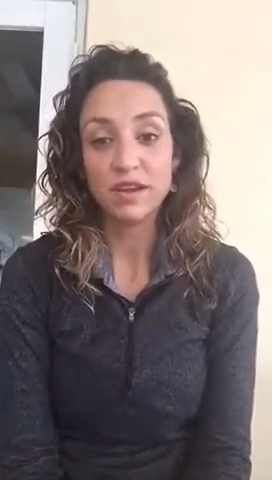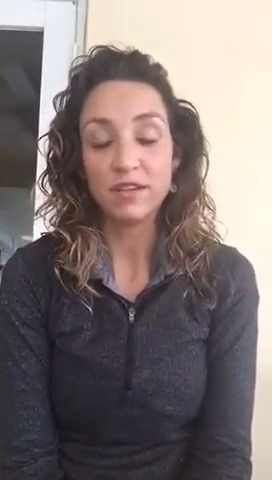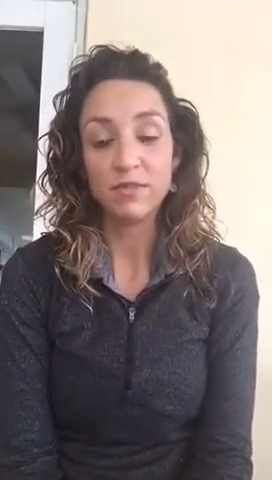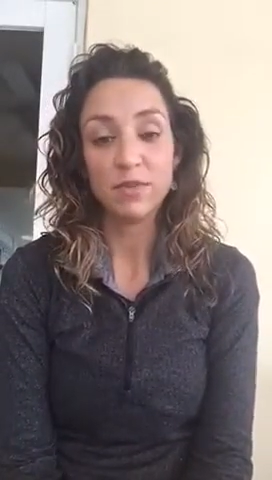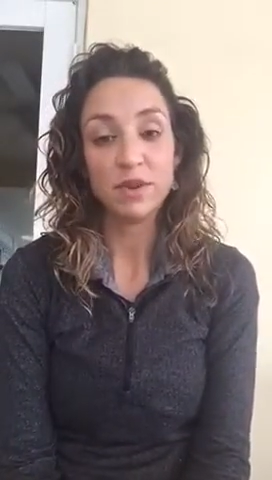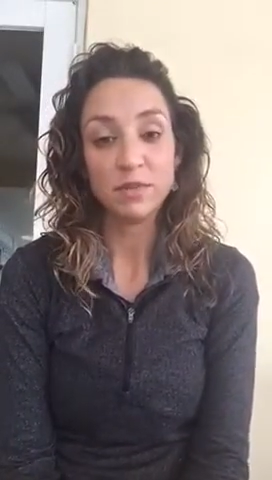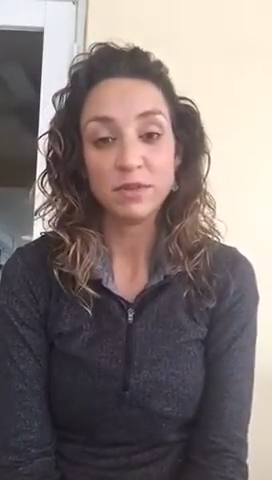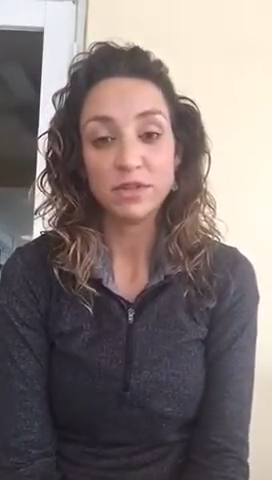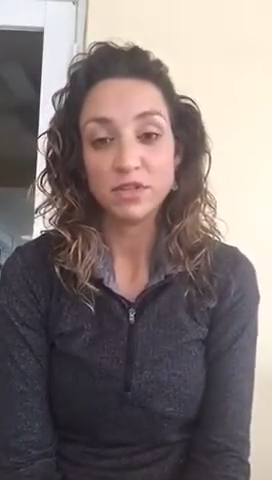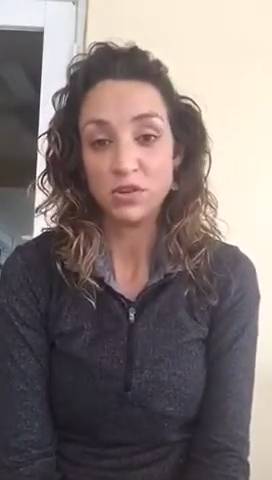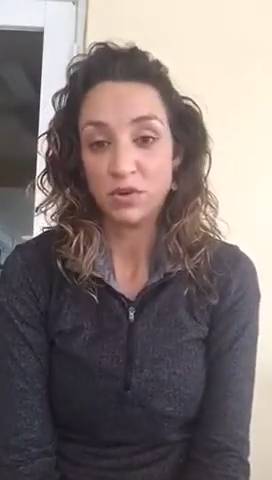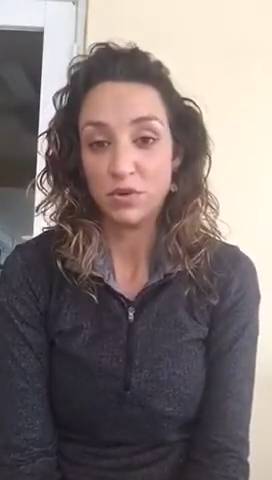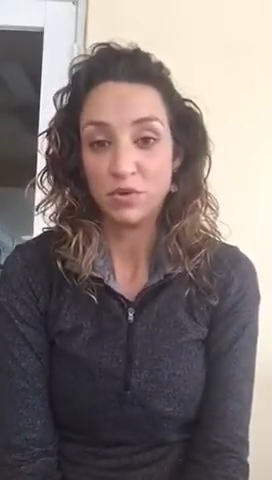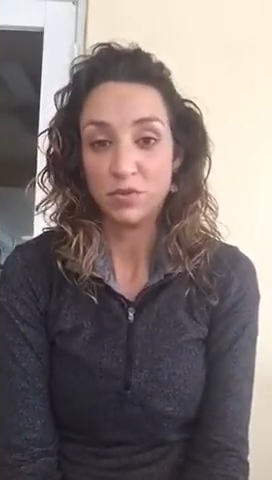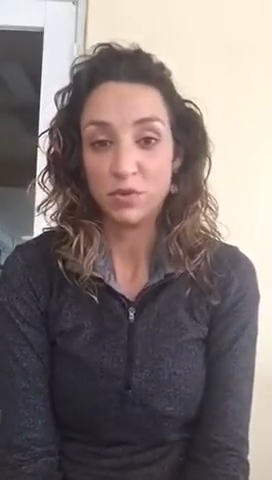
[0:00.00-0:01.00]
I've pretty much done
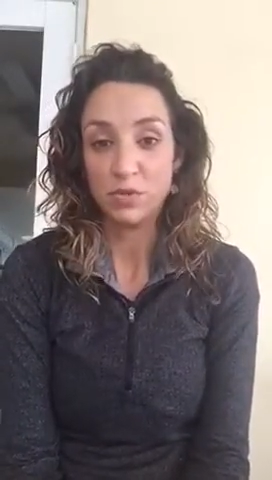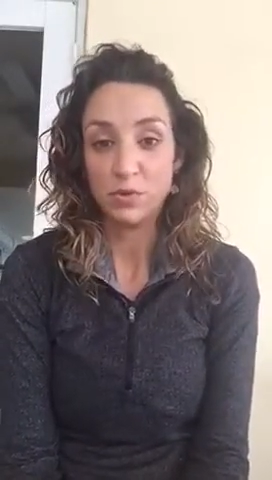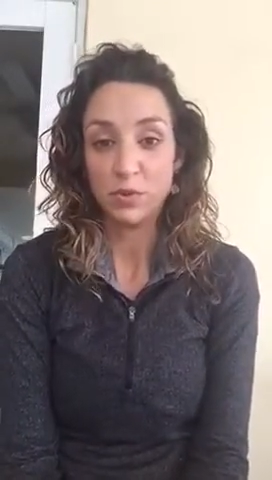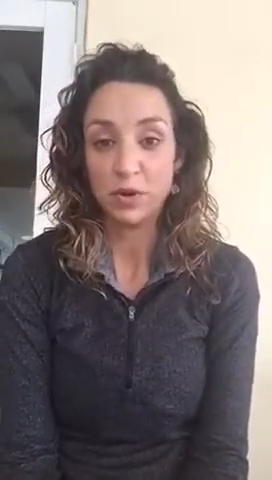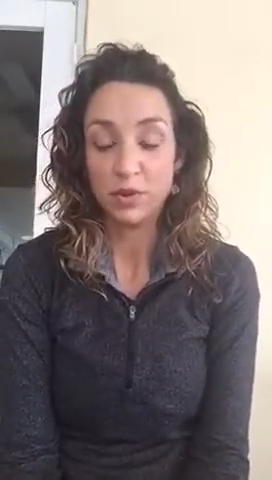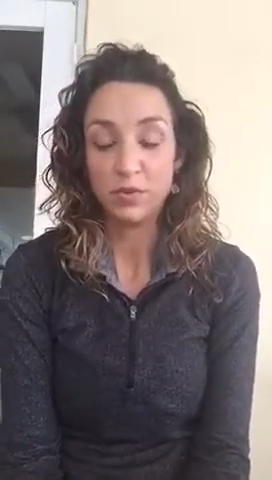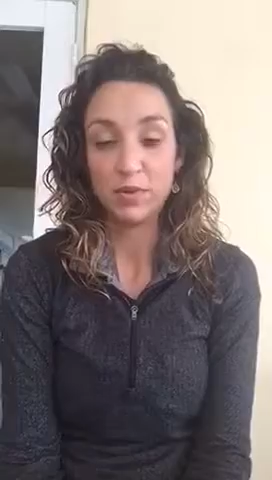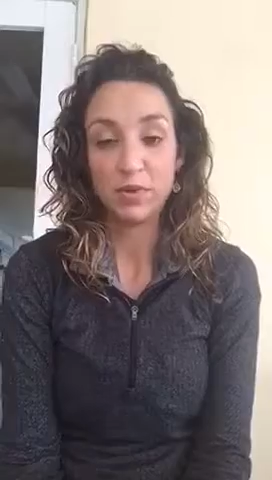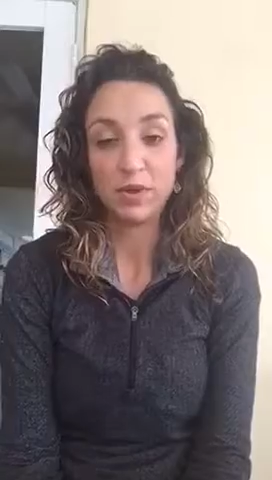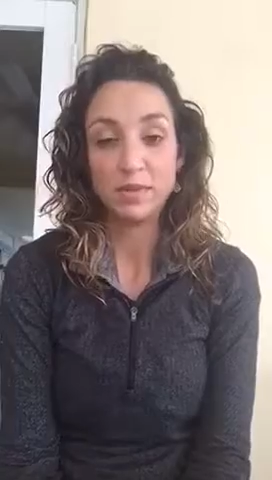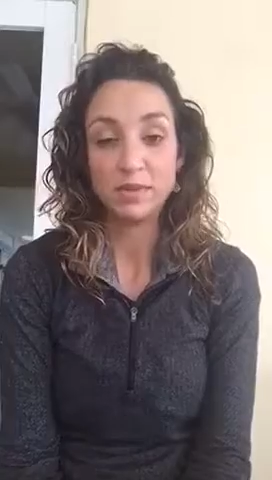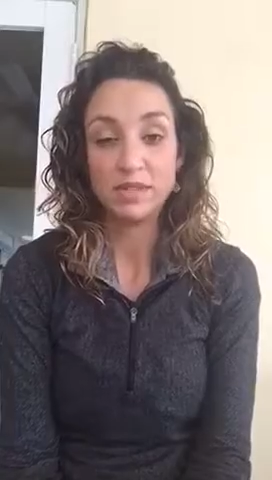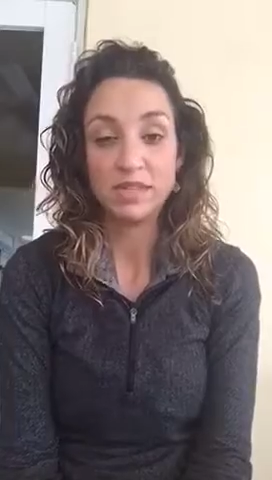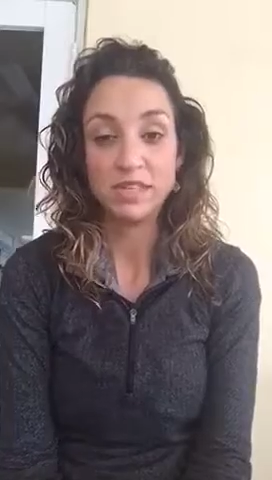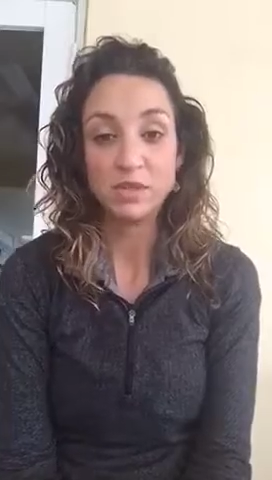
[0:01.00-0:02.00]
all the Beachbody
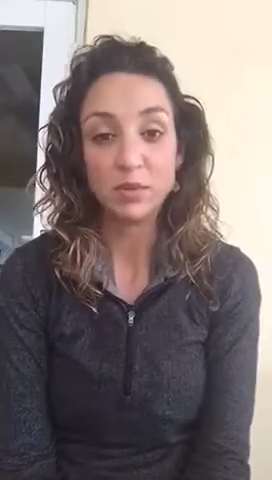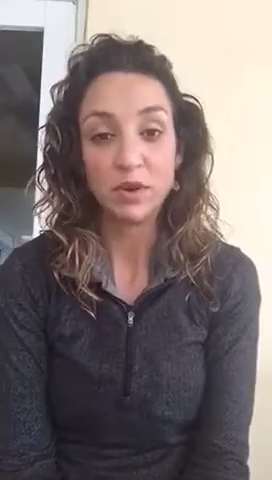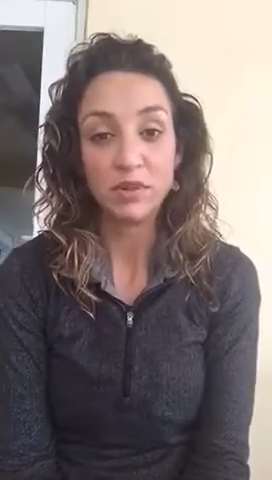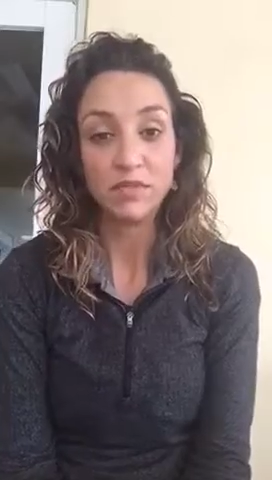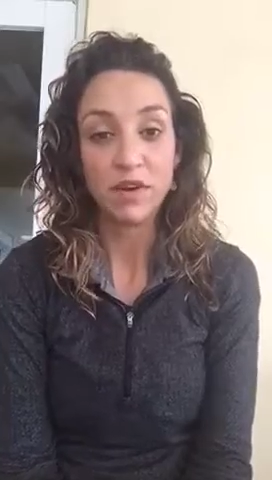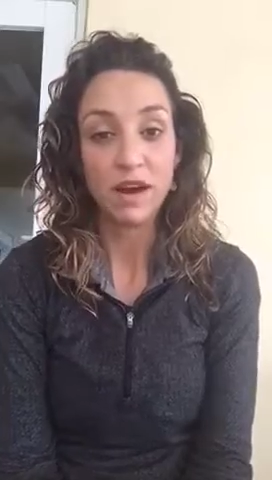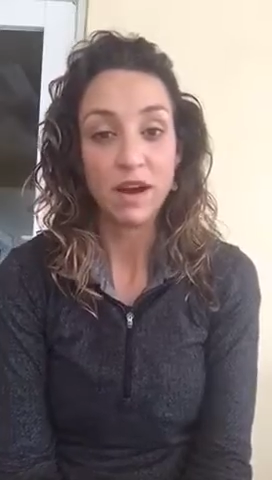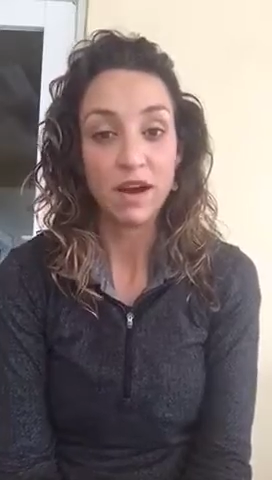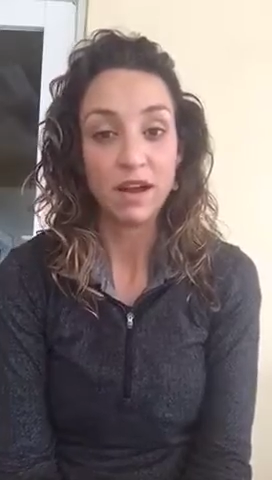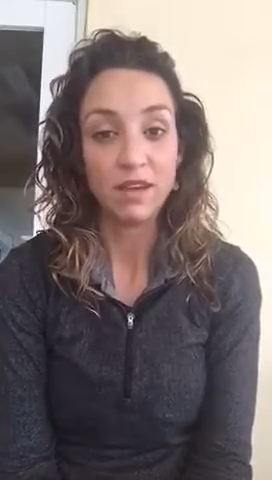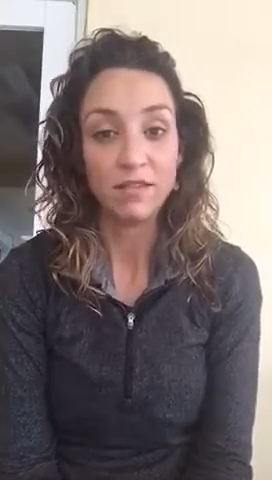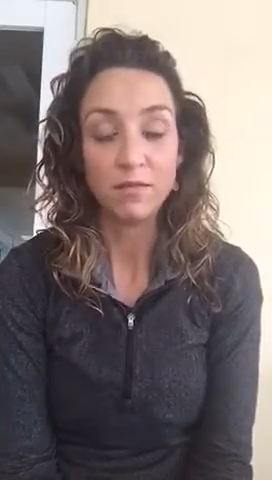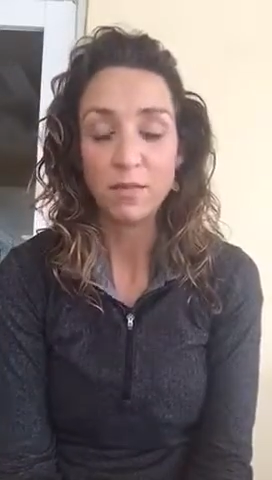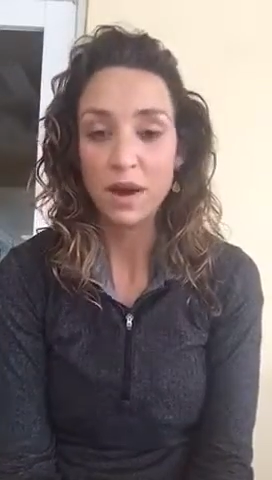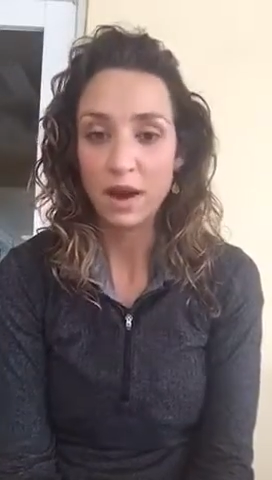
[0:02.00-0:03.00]
programs,
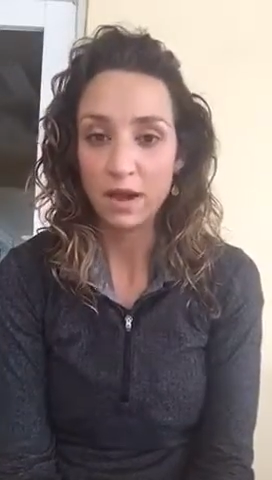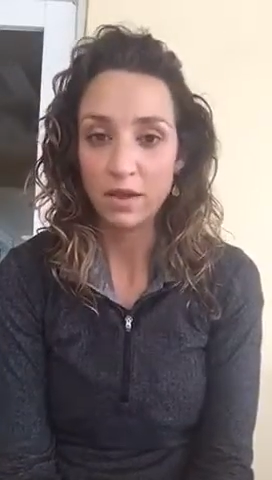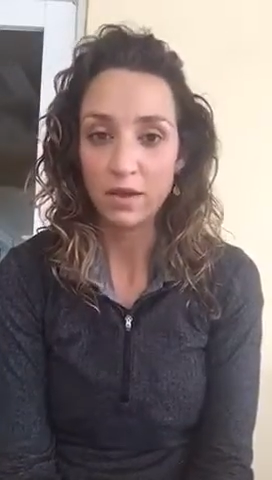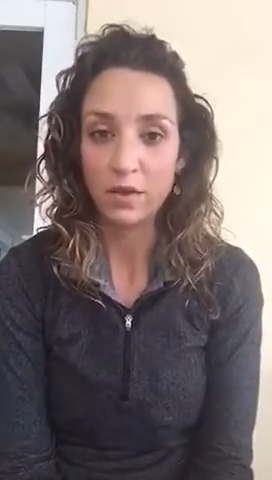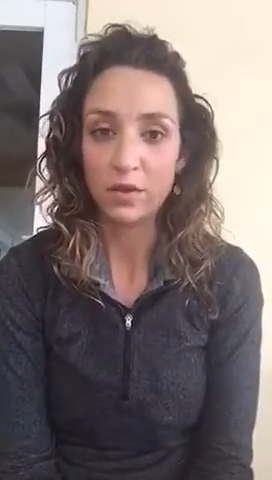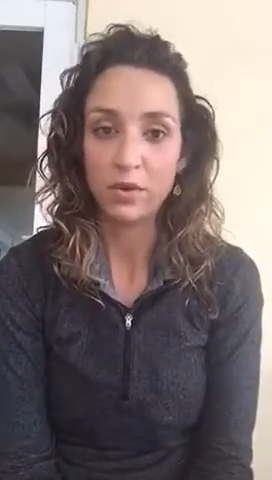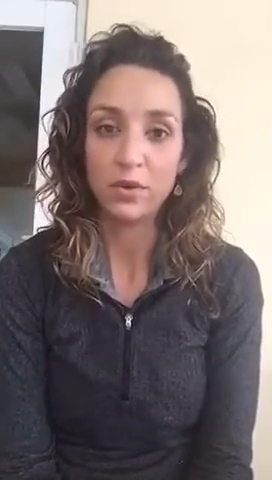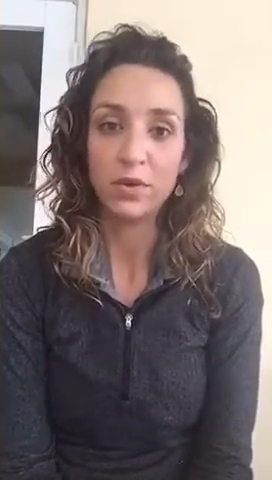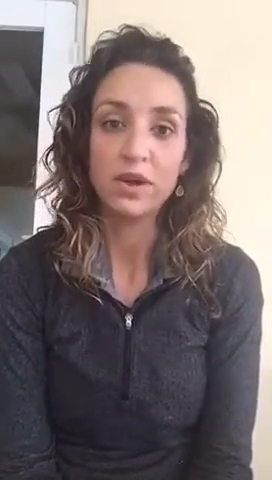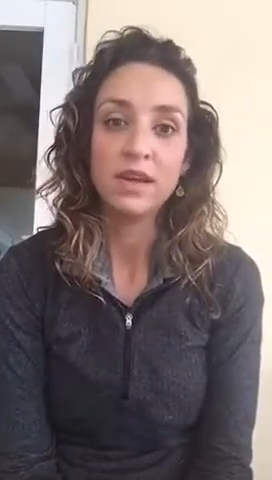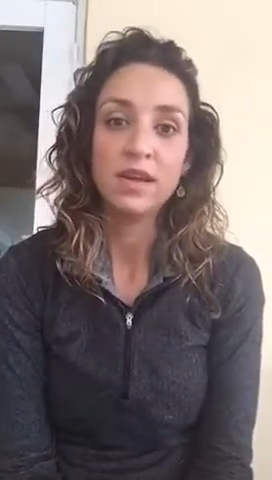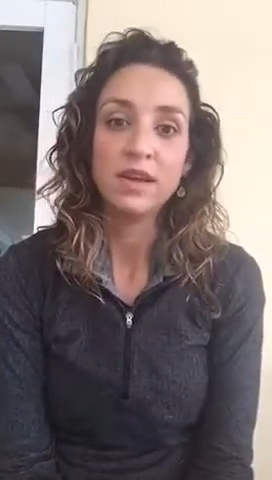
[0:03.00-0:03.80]
T25, Pio,